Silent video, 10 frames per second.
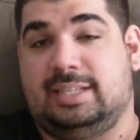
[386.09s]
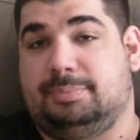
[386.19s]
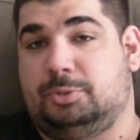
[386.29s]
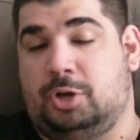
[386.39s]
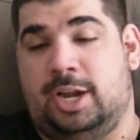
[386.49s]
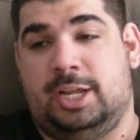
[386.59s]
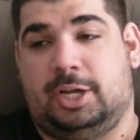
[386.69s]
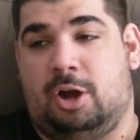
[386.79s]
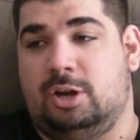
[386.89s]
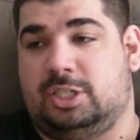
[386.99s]
Its
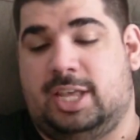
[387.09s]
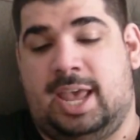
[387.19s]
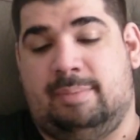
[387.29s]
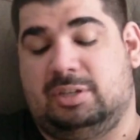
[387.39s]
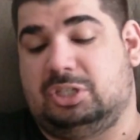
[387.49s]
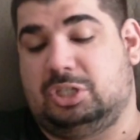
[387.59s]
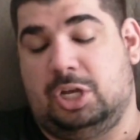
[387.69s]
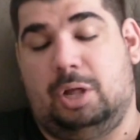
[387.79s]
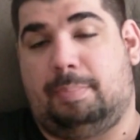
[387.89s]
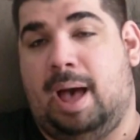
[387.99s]
trading cards game is
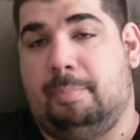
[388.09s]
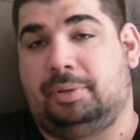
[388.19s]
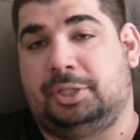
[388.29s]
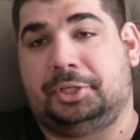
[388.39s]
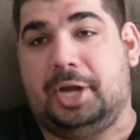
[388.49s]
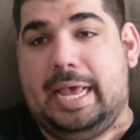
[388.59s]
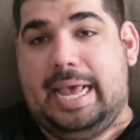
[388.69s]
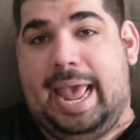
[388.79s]
still popular.